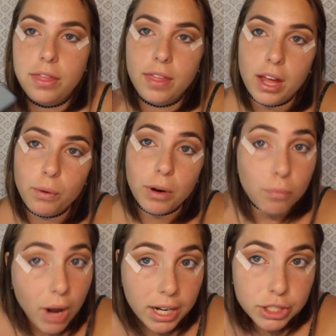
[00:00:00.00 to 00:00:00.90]
then when
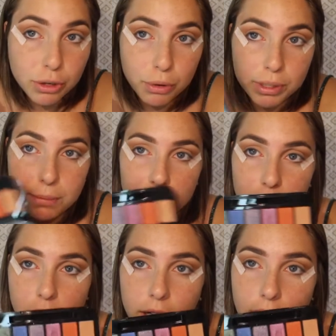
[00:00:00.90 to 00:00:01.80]
I'm ready to go in with the
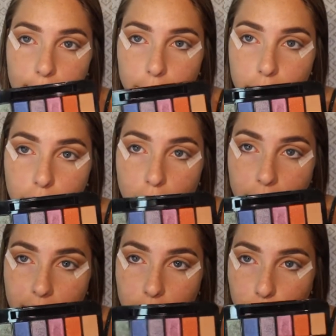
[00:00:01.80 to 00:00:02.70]
middle color, I'm going to
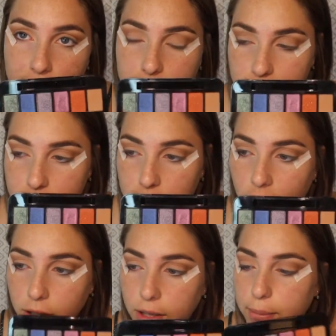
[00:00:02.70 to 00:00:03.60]
go in with this
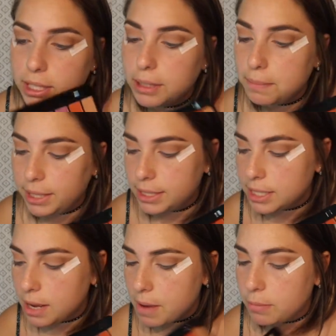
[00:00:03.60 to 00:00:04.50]
color. But in the
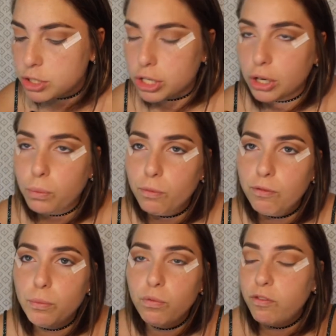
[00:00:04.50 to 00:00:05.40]
meantime, I'm just going
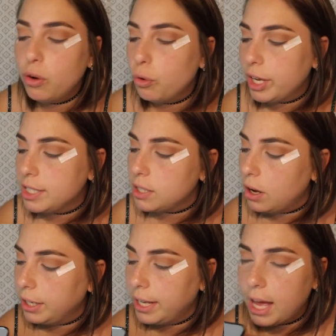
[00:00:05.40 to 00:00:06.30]
to focus
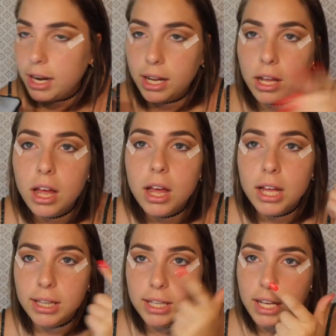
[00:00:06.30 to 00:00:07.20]
on getting
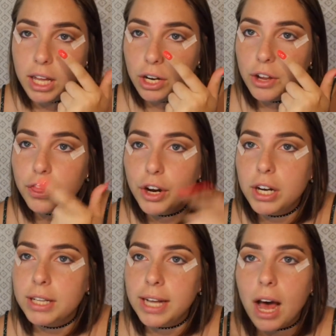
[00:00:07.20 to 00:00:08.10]
the inner
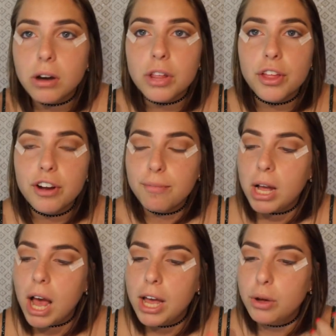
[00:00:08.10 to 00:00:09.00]
third and the outer third of my
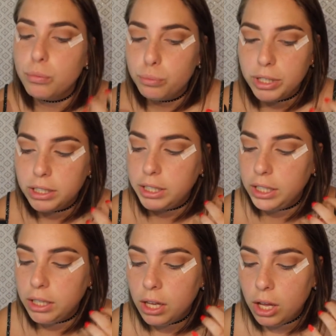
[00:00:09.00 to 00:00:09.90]
eye
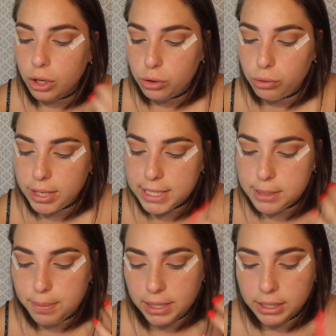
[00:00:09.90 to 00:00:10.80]
really
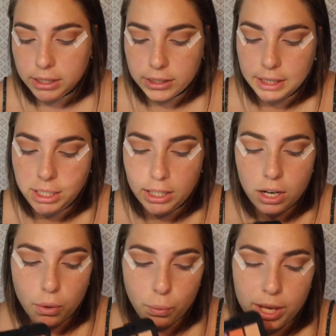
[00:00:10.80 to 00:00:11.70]
crisp and clean
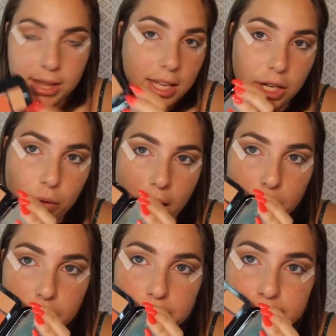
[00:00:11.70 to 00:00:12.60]
with It Crowd.